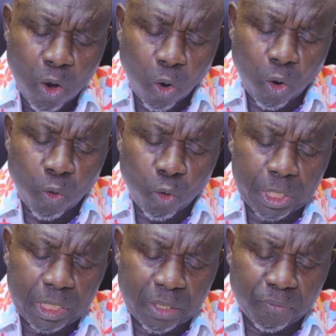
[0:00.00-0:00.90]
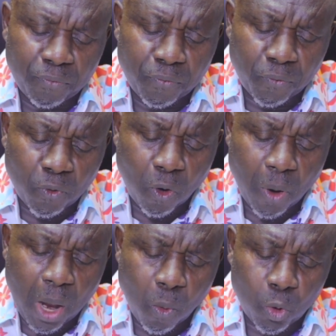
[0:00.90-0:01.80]
or who dim
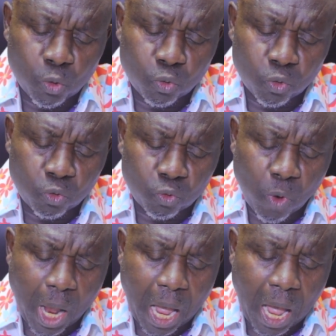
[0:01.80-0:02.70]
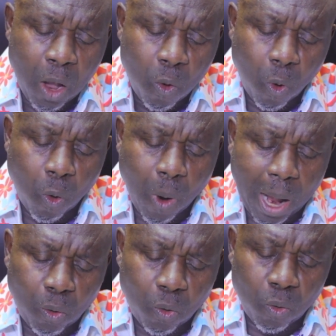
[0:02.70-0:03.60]
for a wadudua on
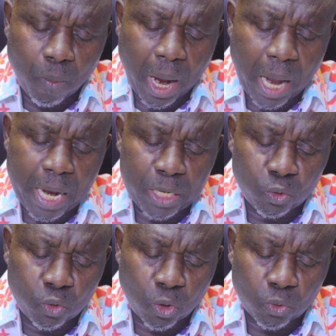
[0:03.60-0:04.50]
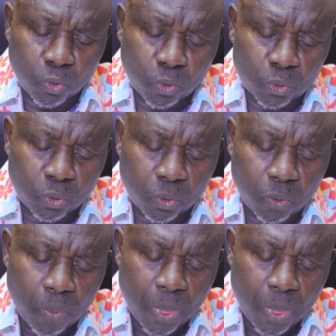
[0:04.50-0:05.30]
wakuma a donono.